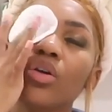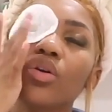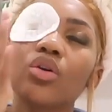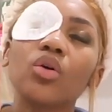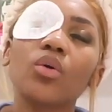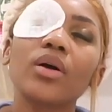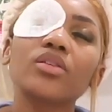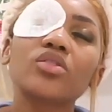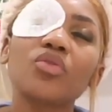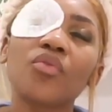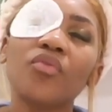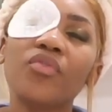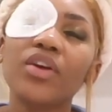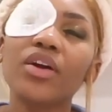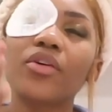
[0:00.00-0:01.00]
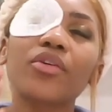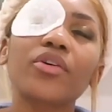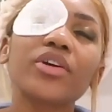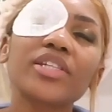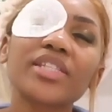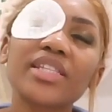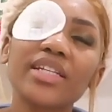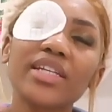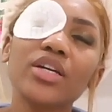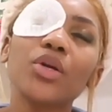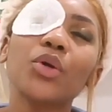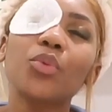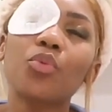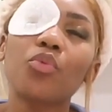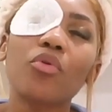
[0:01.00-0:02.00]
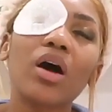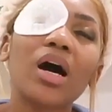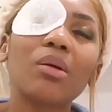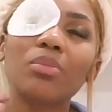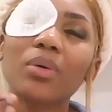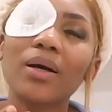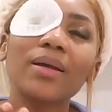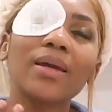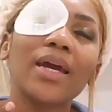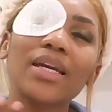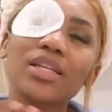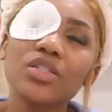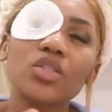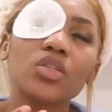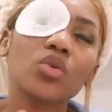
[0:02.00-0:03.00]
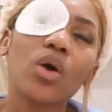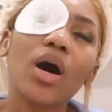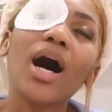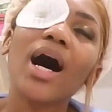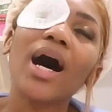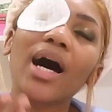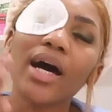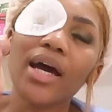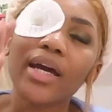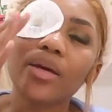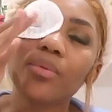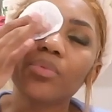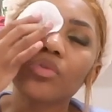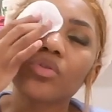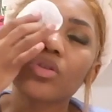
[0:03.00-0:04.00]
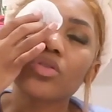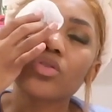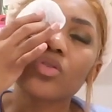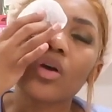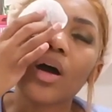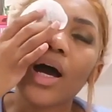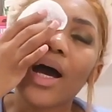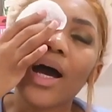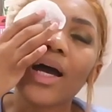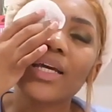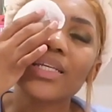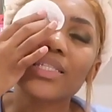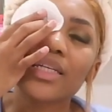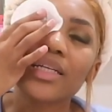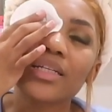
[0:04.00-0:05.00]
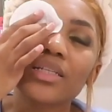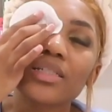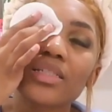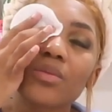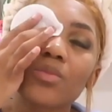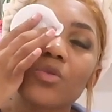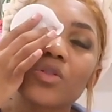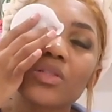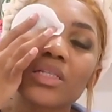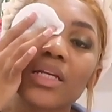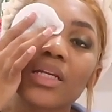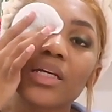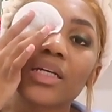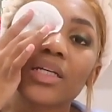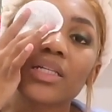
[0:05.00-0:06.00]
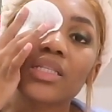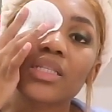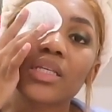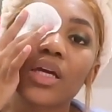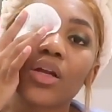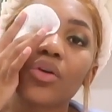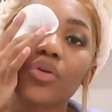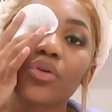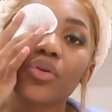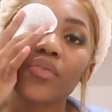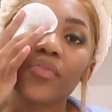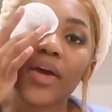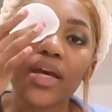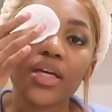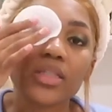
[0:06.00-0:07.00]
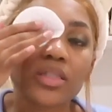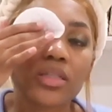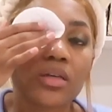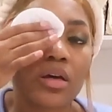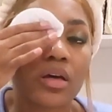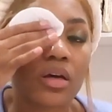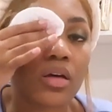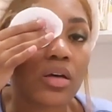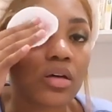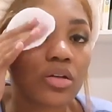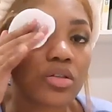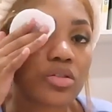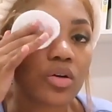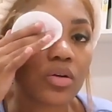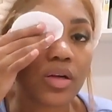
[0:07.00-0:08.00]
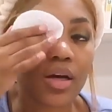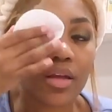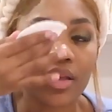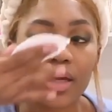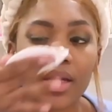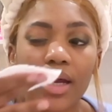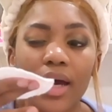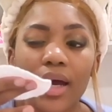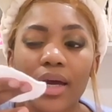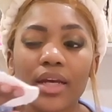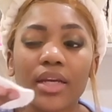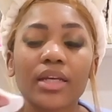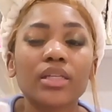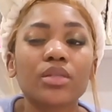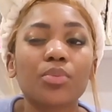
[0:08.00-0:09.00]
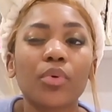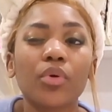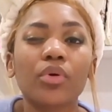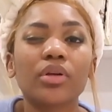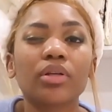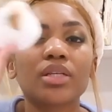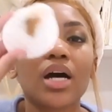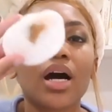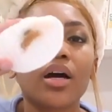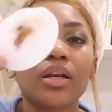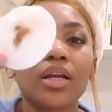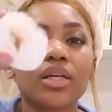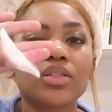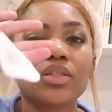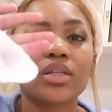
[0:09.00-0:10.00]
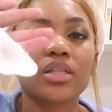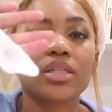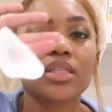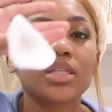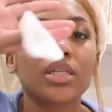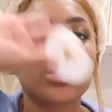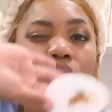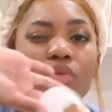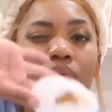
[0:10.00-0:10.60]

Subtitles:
You don't want to vigorously rub against your eye because your eye skin is the most delicate skin on your face. So now that it is broken down, as you can see, it's